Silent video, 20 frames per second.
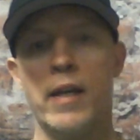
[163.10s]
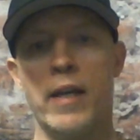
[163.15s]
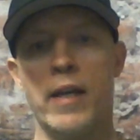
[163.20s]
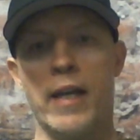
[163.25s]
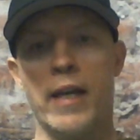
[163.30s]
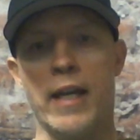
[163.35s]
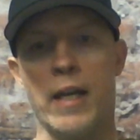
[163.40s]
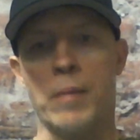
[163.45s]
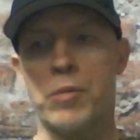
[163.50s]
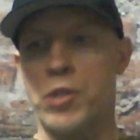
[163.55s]

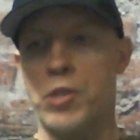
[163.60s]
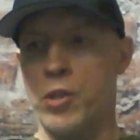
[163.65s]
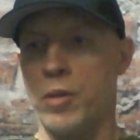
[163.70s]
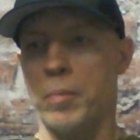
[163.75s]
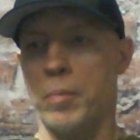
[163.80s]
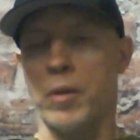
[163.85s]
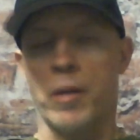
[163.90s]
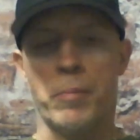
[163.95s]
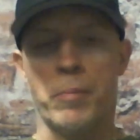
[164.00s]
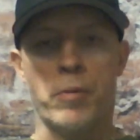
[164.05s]
And I'm sure
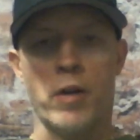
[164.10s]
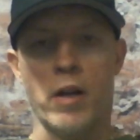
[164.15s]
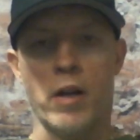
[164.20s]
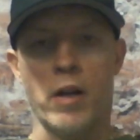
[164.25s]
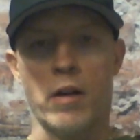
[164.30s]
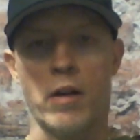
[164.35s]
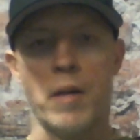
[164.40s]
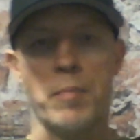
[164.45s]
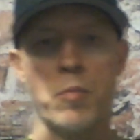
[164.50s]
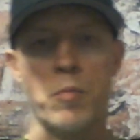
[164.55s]
I'm gonna put out
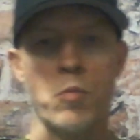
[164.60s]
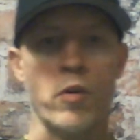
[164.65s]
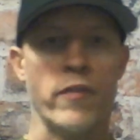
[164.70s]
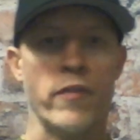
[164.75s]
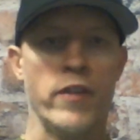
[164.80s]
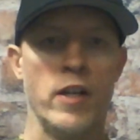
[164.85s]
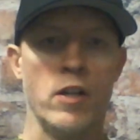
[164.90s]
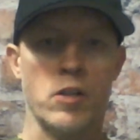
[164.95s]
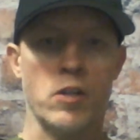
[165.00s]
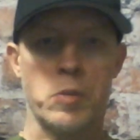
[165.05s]
a couple more
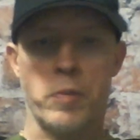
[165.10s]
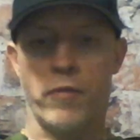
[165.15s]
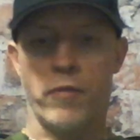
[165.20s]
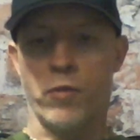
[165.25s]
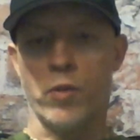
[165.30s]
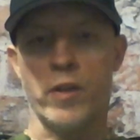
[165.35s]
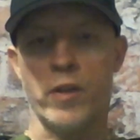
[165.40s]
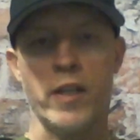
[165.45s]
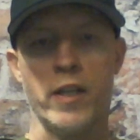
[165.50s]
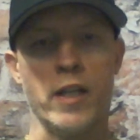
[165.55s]
videos
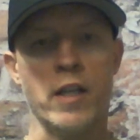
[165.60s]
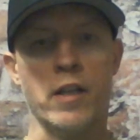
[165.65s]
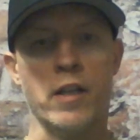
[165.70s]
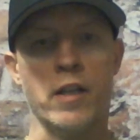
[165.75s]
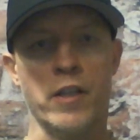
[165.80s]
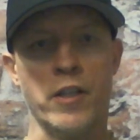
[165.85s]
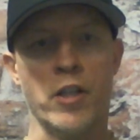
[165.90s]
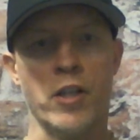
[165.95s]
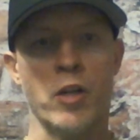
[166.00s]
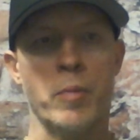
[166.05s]
before the end of
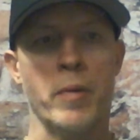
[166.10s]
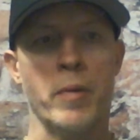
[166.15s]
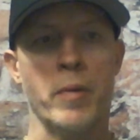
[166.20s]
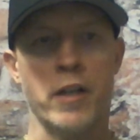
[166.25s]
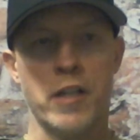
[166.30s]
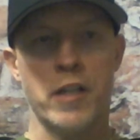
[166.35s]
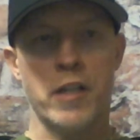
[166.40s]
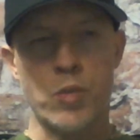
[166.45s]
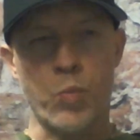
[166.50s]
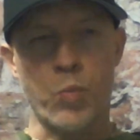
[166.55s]
the year, but
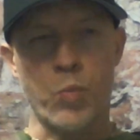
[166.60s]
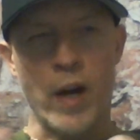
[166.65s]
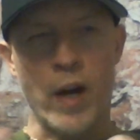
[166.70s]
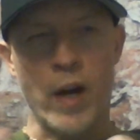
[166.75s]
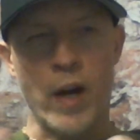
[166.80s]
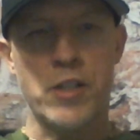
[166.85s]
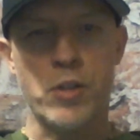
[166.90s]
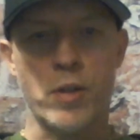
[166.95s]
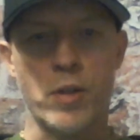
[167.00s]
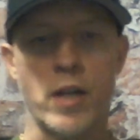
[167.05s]
I just
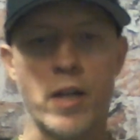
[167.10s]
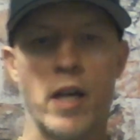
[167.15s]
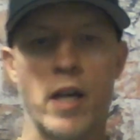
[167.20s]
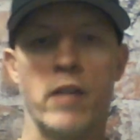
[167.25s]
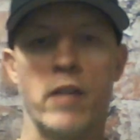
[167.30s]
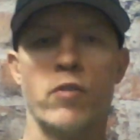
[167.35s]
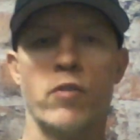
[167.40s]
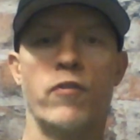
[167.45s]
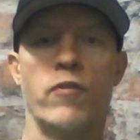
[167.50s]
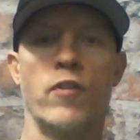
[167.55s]
wanted to kind
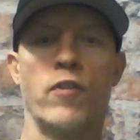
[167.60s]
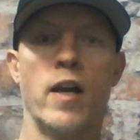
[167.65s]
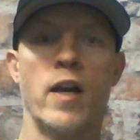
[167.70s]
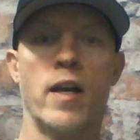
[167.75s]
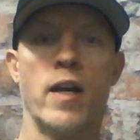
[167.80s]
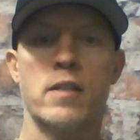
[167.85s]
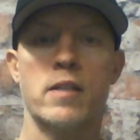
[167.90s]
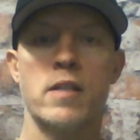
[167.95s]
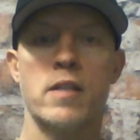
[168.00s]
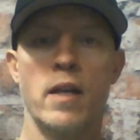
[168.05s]
of
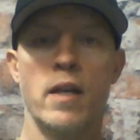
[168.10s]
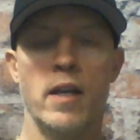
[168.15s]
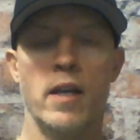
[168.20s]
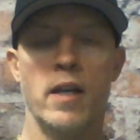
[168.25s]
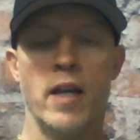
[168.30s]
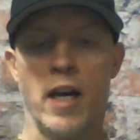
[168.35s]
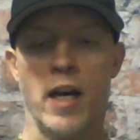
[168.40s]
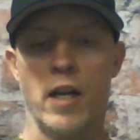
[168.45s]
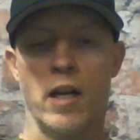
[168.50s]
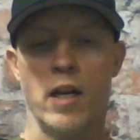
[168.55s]
reflect
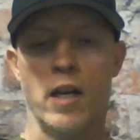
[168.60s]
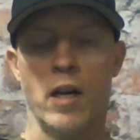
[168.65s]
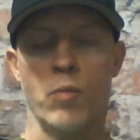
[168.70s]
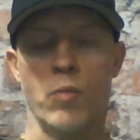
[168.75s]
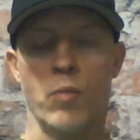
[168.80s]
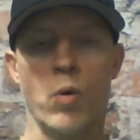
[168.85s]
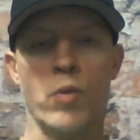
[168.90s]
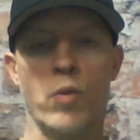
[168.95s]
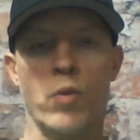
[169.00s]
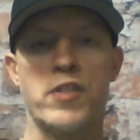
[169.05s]
on
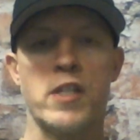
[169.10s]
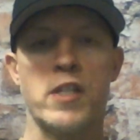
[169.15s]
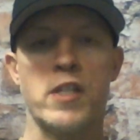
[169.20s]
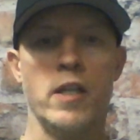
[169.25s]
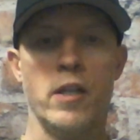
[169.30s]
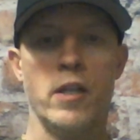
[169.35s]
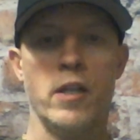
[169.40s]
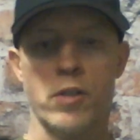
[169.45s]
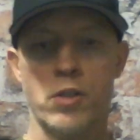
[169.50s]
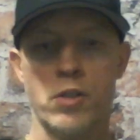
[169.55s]
what we've seen
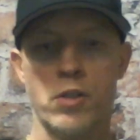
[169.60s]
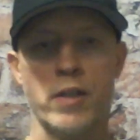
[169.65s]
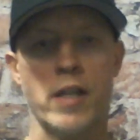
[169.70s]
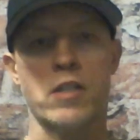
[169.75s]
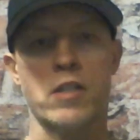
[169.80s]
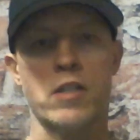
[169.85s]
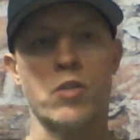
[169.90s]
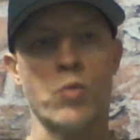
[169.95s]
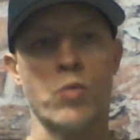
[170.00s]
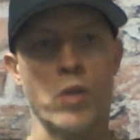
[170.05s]
here in
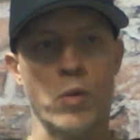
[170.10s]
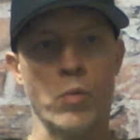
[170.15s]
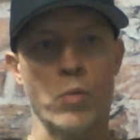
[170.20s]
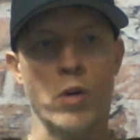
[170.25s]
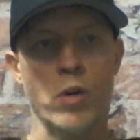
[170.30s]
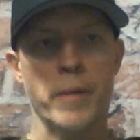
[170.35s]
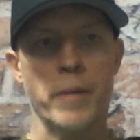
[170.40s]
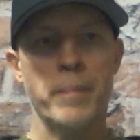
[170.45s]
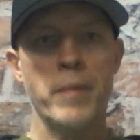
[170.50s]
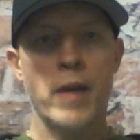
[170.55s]

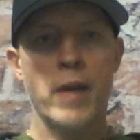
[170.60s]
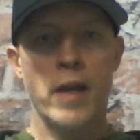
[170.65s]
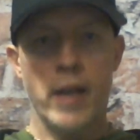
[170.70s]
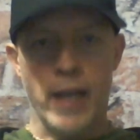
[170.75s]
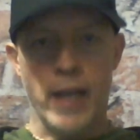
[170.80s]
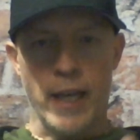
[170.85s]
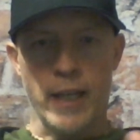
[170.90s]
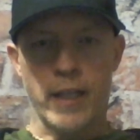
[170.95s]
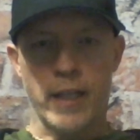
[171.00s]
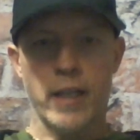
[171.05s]
2021
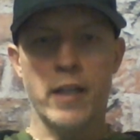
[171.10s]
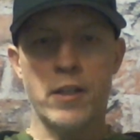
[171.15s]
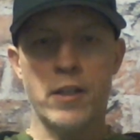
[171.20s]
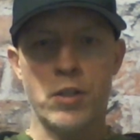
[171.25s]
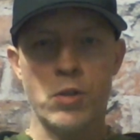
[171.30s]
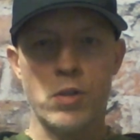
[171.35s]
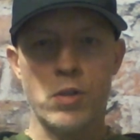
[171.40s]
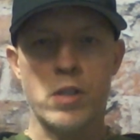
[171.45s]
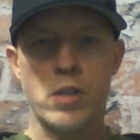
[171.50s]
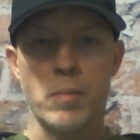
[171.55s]
and get
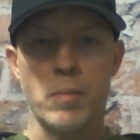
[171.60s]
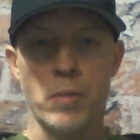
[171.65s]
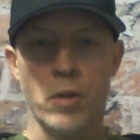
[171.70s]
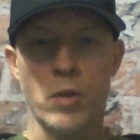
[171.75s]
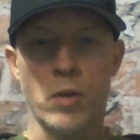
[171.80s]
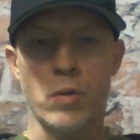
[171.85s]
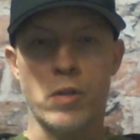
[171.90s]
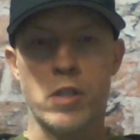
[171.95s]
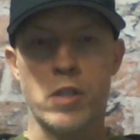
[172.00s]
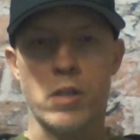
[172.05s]
into some
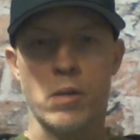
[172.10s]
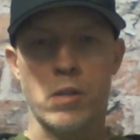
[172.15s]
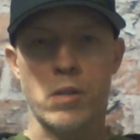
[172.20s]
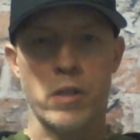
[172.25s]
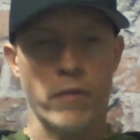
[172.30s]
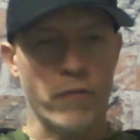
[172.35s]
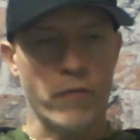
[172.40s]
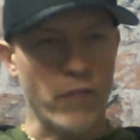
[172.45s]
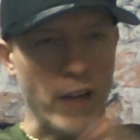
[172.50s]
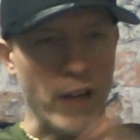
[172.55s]
news. So
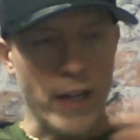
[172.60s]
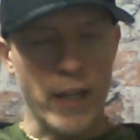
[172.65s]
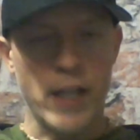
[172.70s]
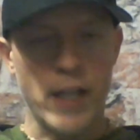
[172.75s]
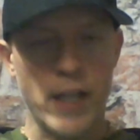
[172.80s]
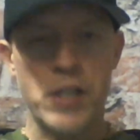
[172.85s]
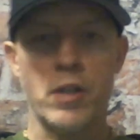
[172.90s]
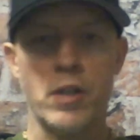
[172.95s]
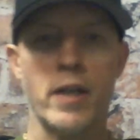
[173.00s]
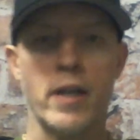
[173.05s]
some
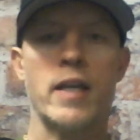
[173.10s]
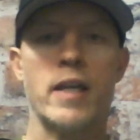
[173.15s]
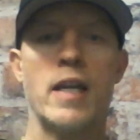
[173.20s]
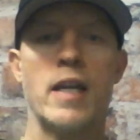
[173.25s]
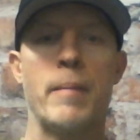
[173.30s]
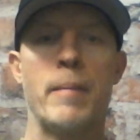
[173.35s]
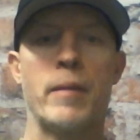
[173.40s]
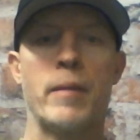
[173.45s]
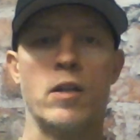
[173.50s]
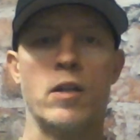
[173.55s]
financial
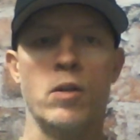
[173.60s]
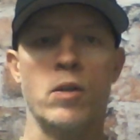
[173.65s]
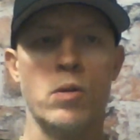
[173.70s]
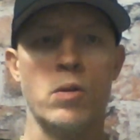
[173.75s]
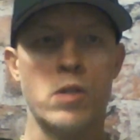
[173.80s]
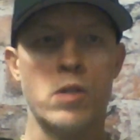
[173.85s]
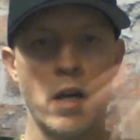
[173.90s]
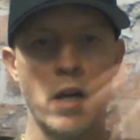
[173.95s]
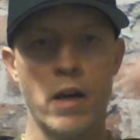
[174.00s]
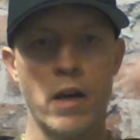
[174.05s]
economic
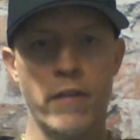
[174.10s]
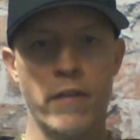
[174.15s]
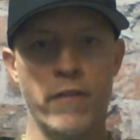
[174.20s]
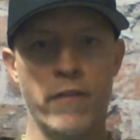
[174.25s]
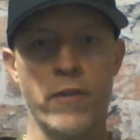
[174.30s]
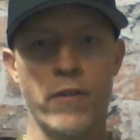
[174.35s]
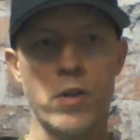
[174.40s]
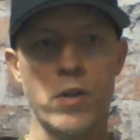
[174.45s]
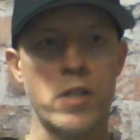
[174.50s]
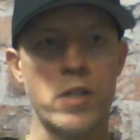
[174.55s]
news.
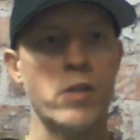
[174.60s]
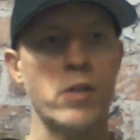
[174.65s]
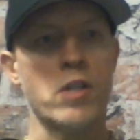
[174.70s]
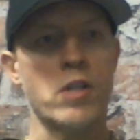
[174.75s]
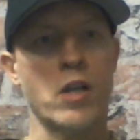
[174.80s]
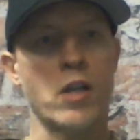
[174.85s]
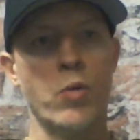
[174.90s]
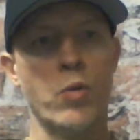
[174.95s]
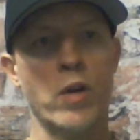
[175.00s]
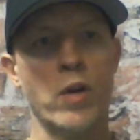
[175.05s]
First, here's
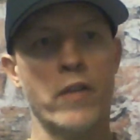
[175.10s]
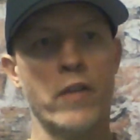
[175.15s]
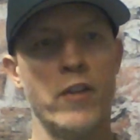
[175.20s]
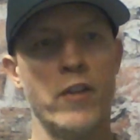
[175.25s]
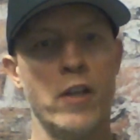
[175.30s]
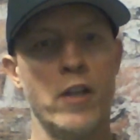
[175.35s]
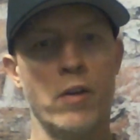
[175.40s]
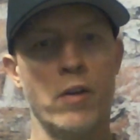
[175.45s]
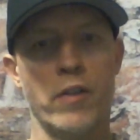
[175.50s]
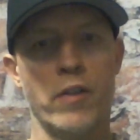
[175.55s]
a quick
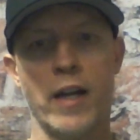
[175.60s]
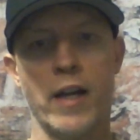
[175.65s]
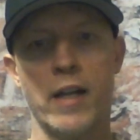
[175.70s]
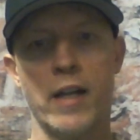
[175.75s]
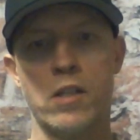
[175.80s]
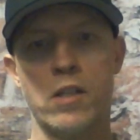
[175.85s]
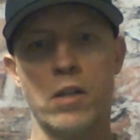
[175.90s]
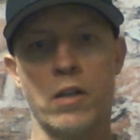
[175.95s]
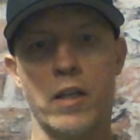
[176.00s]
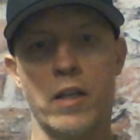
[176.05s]
video that I
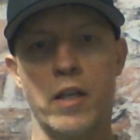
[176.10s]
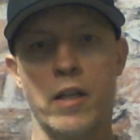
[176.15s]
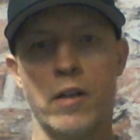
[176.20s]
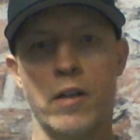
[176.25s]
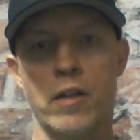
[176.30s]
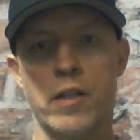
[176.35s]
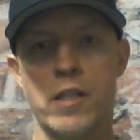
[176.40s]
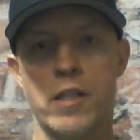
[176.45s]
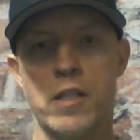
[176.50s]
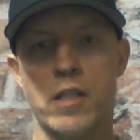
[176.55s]
took
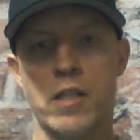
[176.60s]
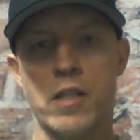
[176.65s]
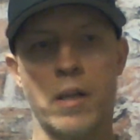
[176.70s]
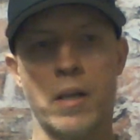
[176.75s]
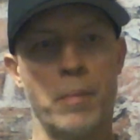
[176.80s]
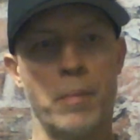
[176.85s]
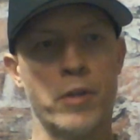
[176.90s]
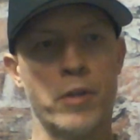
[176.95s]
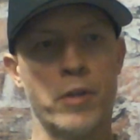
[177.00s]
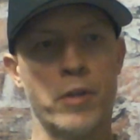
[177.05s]
here just a
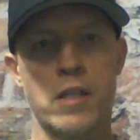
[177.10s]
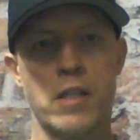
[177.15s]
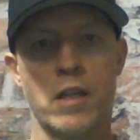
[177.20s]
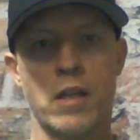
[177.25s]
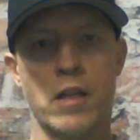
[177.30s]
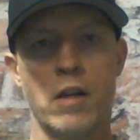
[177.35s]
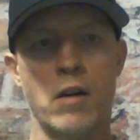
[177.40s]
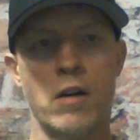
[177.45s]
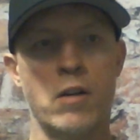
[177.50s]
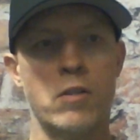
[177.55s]
couple days
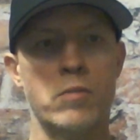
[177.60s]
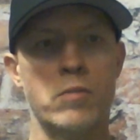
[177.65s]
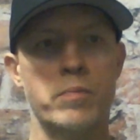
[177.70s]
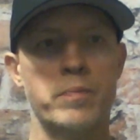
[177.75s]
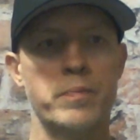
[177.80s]
ago.